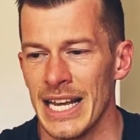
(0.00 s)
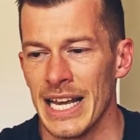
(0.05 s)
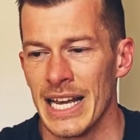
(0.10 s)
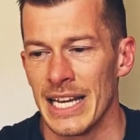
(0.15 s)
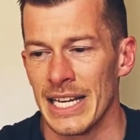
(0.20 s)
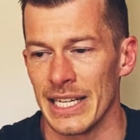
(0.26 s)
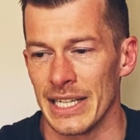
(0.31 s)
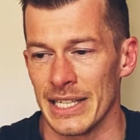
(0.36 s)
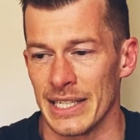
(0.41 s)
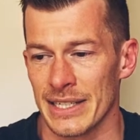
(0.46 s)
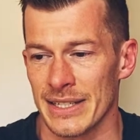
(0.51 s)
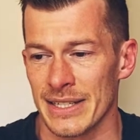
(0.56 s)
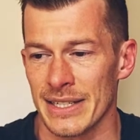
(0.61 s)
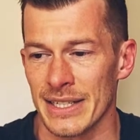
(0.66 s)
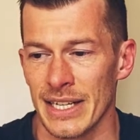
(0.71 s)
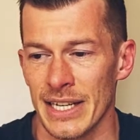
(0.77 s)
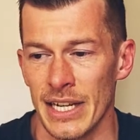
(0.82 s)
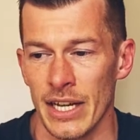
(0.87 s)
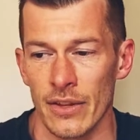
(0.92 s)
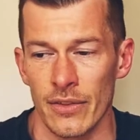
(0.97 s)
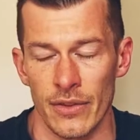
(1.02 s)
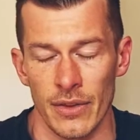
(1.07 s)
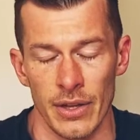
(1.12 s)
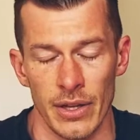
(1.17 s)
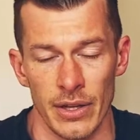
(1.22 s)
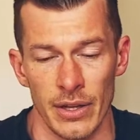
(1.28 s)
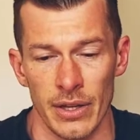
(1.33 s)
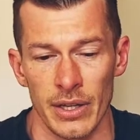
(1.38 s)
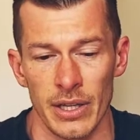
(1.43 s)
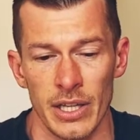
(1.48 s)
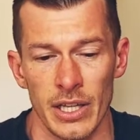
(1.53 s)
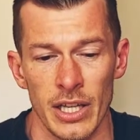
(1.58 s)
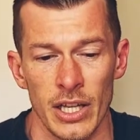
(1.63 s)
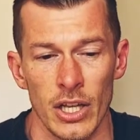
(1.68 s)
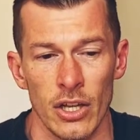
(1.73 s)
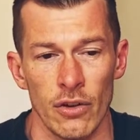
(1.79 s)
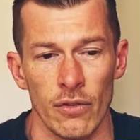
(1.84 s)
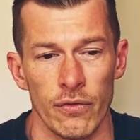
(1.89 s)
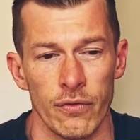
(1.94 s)
is the
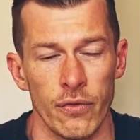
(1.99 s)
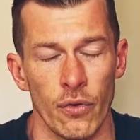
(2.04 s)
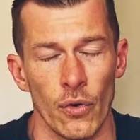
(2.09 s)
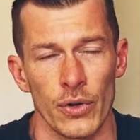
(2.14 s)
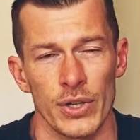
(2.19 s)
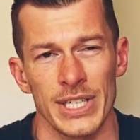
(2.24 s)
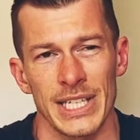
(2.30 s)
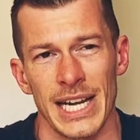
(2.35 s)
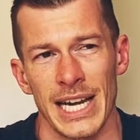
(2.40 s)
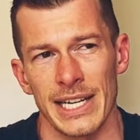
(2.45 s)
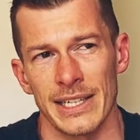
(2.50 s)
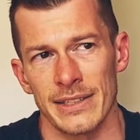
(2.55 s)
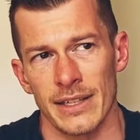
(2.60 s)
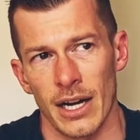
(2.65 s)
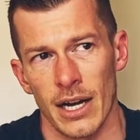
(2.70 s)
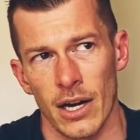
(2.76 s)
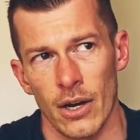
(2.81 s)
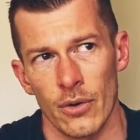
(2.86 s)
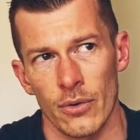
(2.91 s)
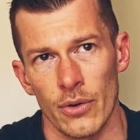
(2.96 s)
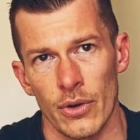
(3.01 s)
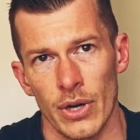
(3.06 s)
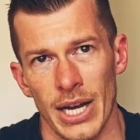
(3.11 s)
48-hour,